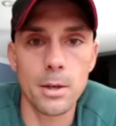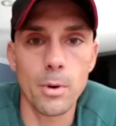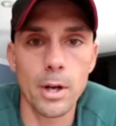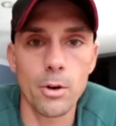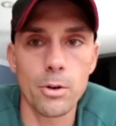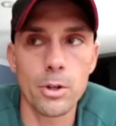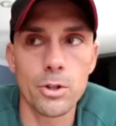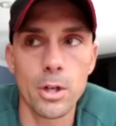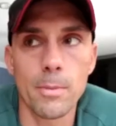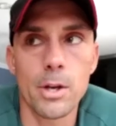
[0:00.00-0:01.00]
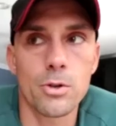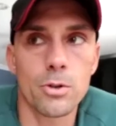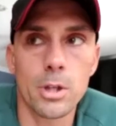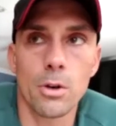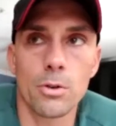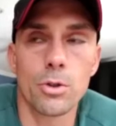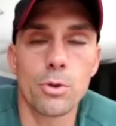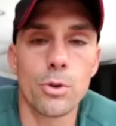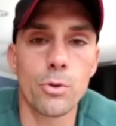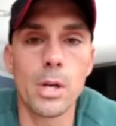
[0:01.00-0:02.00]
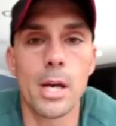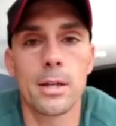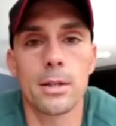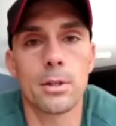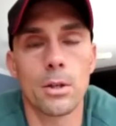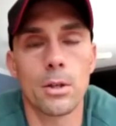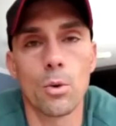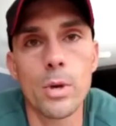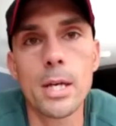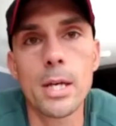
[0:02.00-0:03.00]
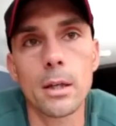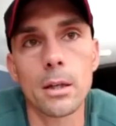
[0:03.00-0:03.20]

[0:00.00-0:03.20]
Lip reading: when I go to the gym. I usually go 2 to 3 days a week.